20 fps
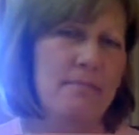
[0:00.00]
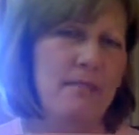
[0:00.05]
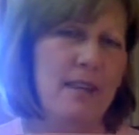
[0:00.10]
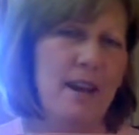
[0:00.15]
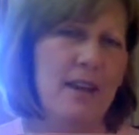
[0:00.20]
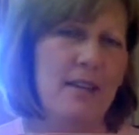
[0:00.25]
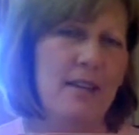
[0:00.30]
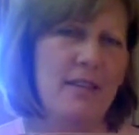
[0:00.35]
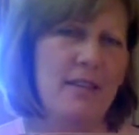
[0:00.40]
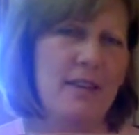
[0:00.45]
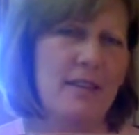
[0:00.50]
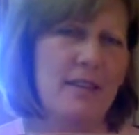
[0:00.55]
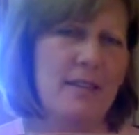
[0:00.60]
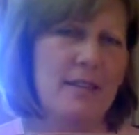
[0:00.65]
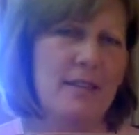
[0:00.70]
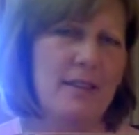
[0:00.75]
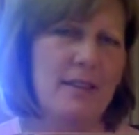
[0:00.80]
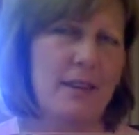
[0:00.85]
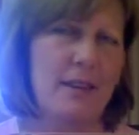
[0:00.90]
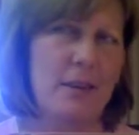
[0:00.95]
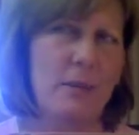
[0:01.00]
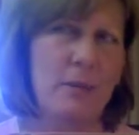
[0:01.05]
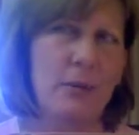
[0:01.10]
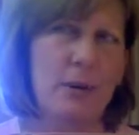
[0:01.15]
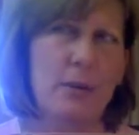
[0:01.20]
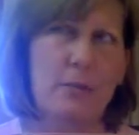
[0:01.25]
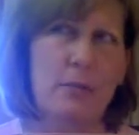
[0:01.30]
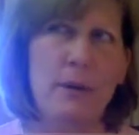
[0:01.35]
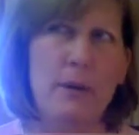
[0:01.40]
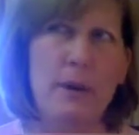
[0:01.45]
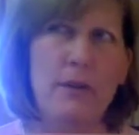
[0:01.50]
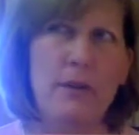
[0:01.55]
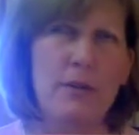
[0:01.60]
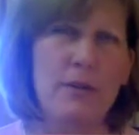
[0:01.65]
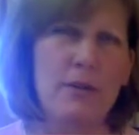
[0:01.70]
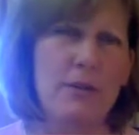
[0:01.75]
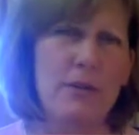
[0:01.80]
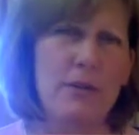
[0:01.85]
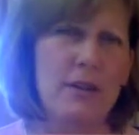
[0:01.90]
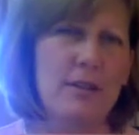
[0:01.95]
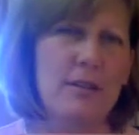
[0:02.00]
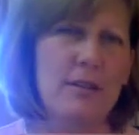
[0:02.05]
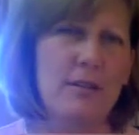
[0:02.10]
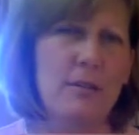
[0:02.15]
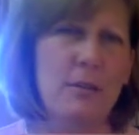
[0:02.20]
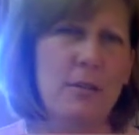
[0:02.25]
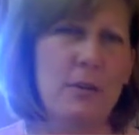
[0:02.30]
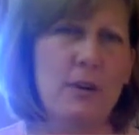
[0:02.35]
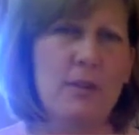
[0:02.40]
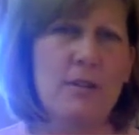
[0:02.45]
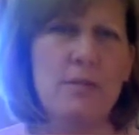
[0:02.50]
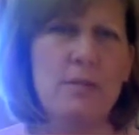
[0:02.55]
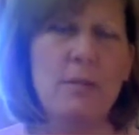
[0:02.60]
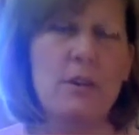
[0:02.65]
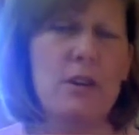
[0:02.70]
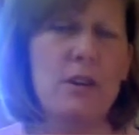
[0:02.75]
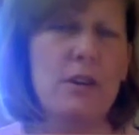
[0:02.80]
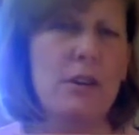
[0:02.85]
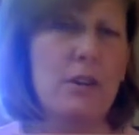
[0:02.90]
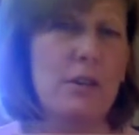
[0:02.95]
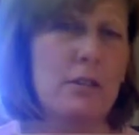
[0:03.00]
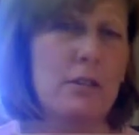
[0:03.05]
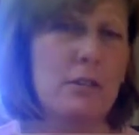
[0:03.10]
I just think you work better. You don't get so depressed when you're